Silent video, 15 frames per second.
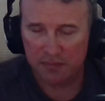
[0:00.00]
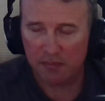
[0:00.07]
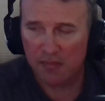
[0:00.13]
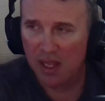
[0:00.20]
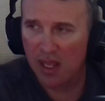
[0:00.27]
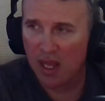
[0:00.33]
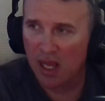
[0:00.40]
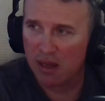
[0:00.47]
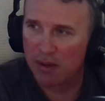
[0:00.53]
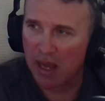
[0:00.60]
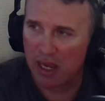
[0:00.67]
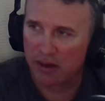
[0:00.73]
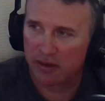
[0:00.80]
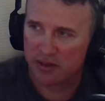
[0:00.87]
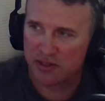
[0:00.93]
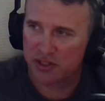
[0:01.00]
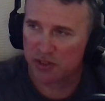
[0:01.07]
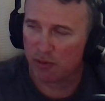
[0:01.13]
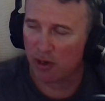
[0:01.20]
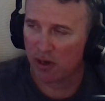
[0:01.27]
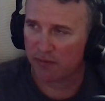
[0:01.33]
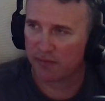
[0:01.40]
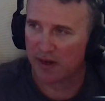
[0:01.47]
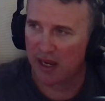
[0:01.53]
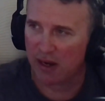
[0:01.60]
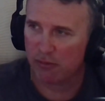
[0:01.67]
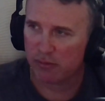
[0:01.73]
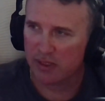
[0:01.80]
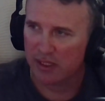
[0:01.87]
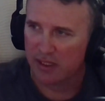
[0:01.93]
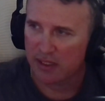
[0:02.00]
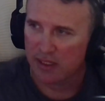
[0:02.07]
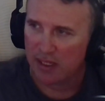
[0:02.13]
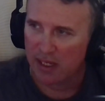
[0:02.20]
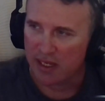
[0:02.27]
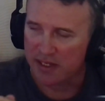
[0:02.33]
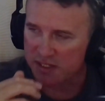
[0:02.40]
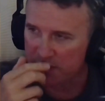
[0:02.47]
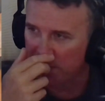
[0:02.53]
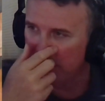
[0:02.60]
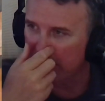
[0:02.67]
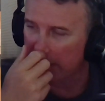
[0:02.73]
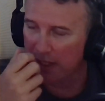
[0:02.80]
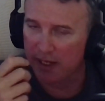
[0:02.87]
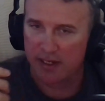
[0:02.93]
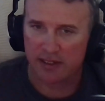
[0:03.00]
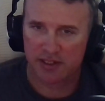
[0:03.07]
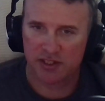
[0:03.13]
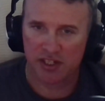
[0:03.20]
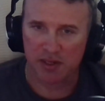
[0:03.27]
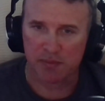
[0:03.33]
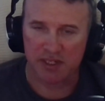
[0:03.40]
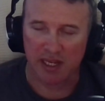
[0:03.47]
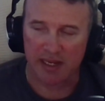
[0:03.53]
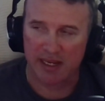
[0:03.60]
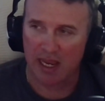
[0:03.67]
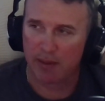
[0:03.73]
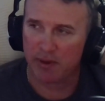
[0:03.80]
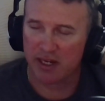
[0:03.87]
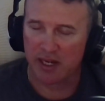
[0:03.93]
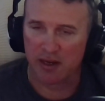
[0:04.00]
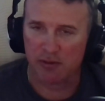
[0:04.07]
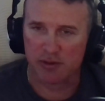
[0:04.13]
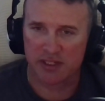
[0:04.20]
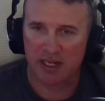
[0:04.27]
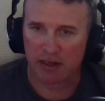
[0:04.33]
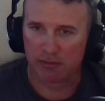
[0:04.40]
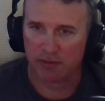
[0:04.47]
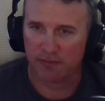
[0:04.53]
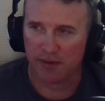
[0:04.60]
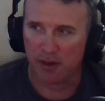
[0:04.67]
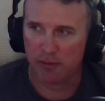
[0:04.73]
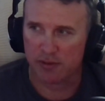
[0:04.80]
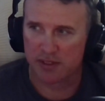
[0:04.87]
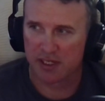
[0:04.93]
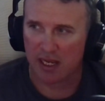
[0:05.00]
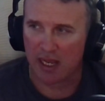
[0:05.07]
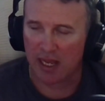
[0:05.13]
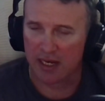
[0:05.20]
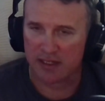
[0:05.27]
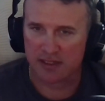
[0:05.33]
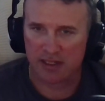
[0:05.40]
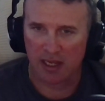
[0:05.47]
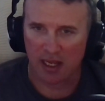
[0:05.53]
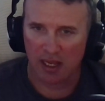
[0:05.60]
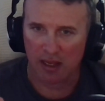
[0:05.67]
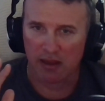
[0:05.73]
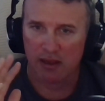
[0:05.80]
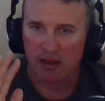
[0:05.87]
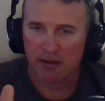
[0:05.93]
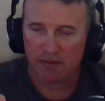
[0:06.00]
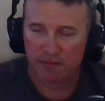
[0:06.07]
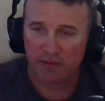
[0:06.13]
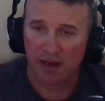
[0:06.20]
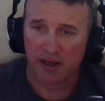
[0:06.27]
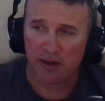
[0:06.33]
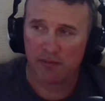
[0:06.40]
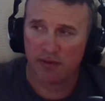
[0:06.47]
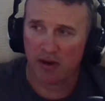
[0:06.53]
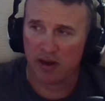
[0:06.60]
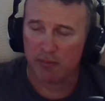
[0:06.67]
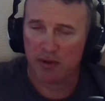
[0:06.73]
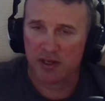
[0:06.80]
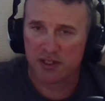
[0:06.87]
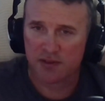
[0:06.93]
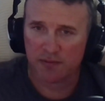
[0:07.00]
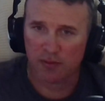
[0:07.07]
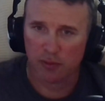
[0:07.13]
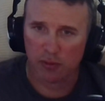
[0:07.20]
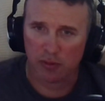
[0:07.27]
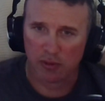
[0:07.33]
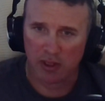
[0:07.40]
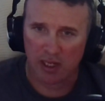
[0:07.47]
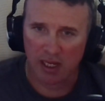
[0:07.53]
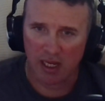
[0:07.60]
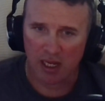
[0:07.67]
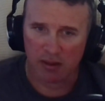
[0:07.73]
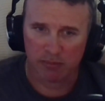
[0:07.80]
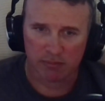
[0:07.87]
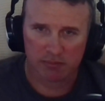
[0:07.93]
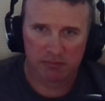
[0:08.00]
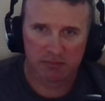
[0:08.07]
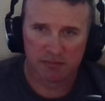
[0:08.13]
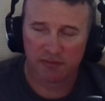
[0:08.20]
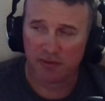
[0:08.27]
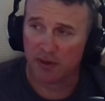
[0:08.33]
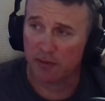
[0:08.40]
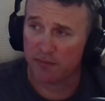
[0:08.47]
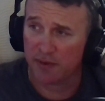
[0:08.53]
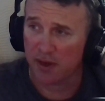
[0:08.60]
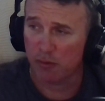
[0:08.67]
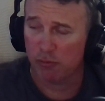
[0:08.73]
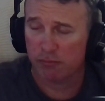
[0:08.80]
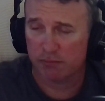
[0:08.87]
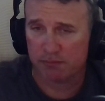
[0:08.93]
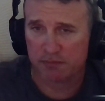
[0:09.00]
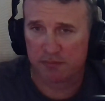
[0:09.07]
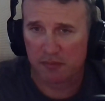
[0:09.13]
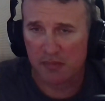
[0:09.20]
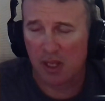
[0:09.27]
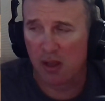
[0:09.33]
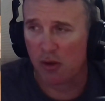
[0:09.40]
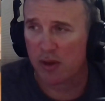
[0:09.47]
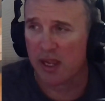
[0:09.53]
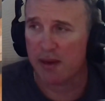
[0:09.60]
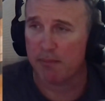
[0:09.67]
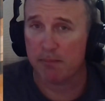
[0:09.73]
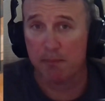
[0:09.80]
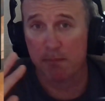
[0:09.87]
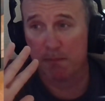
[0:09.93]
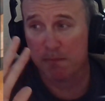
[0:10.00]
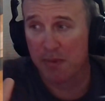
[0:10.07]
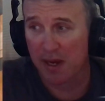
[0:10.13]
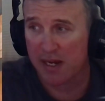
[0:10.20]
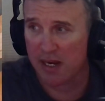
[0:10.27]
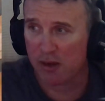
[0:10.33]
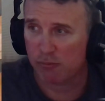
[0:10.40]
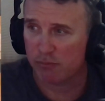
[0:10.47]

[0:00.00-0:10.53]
I'm going to shoot off now. This has been Glyn, Cheapskate Gaming News, Tech Reviews, and thank you very much for your view. Okay, bye now.